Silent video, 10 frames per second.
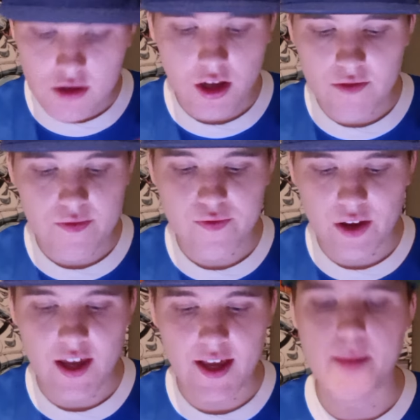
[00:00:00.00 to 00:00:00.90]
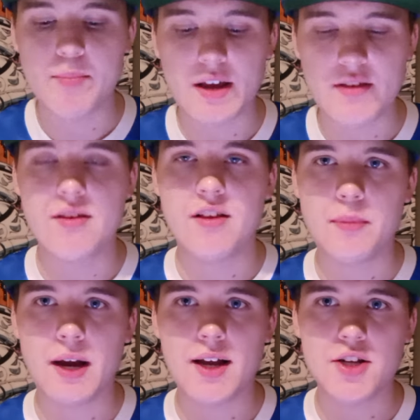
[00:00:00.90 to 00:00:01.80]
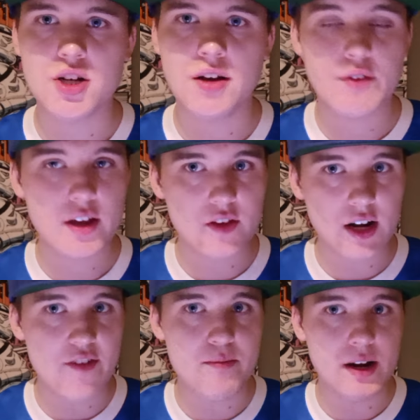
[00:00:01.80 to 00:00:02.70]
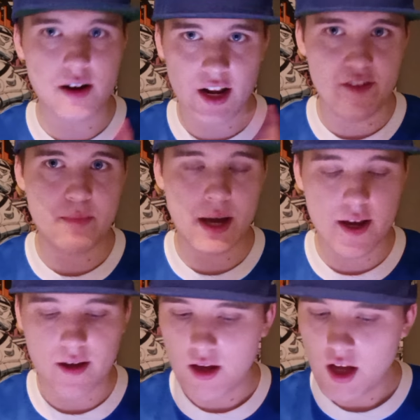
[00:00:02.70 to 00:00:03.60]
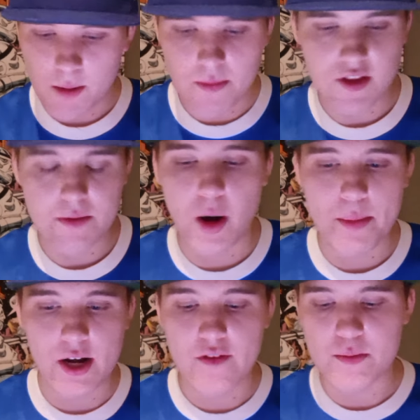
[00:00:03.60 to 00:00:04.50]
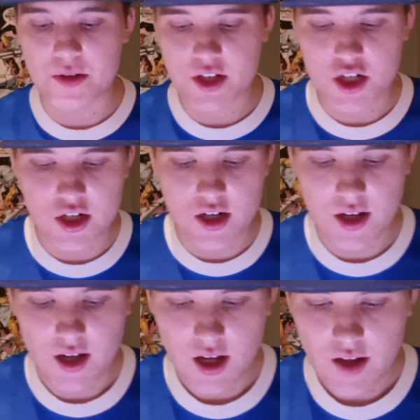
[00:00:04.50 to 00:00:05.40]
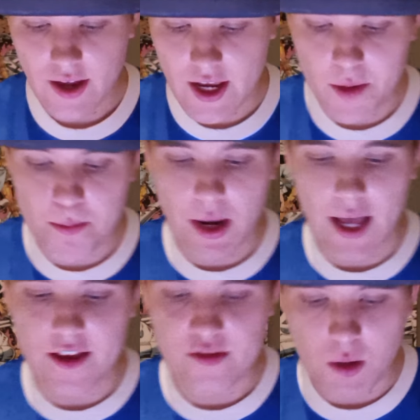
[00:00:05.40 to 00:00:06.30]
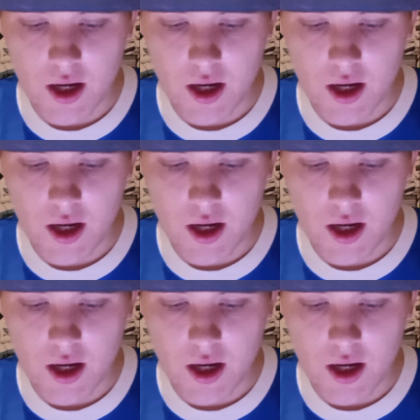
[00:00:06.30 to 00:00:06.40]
I don't think he can play as a centre-back, actually. I think he's a left-mid and a left-back. There might be another position that he can play as